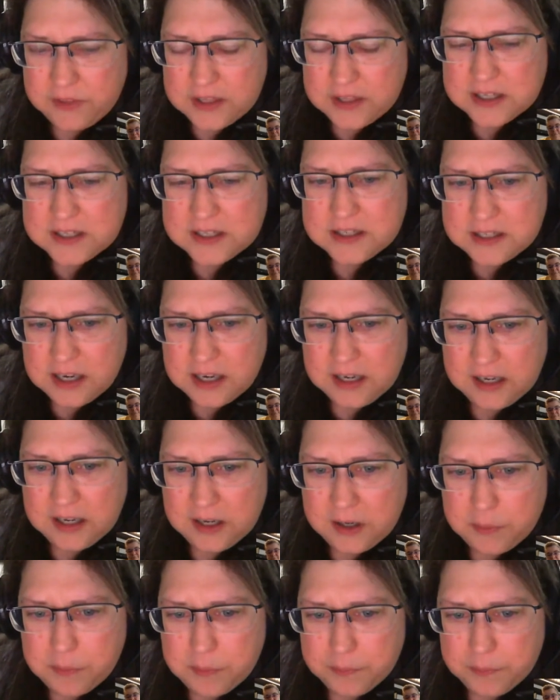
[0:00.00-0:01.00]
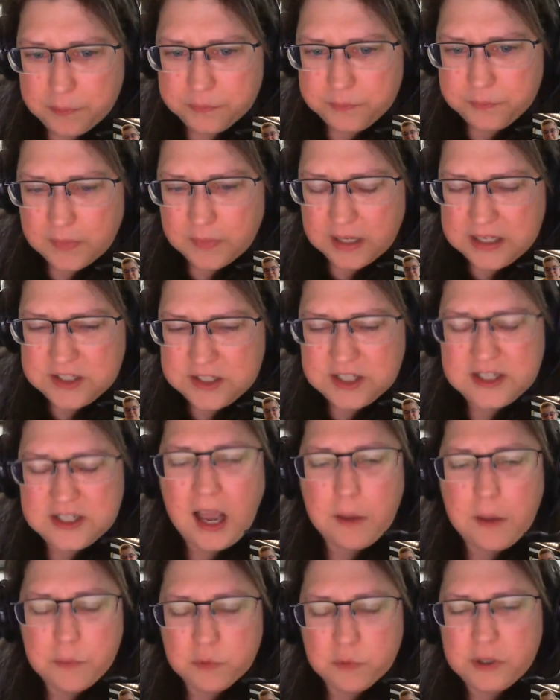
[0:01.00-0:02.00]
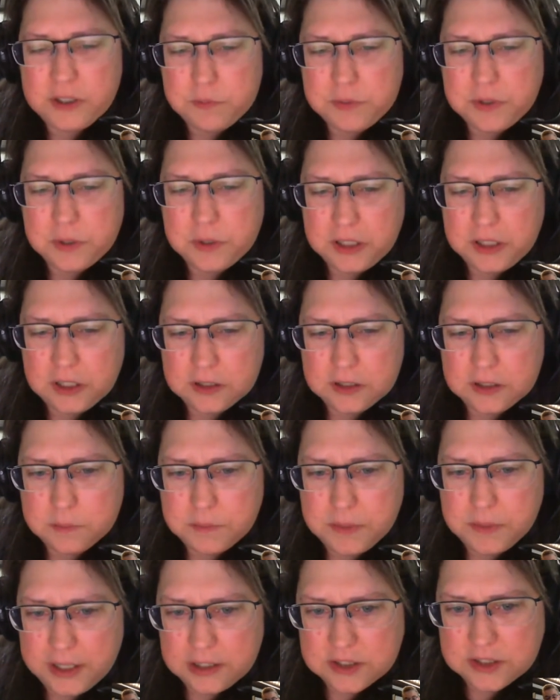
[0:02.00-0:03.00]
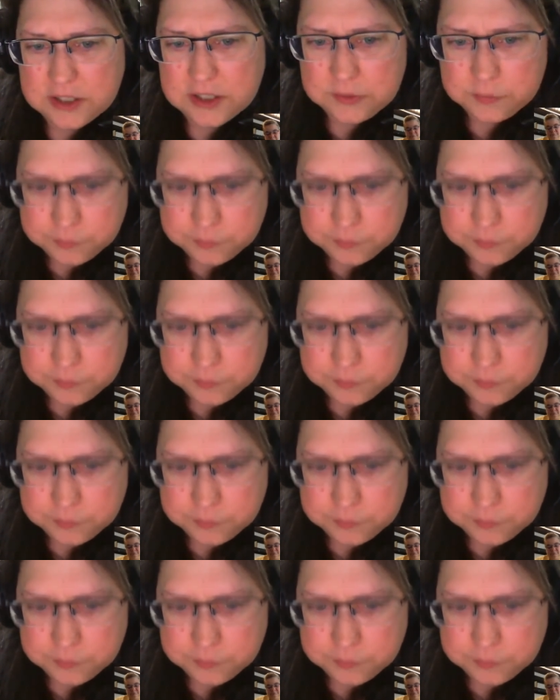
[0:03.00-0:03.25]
This, it did not really put me in a good place.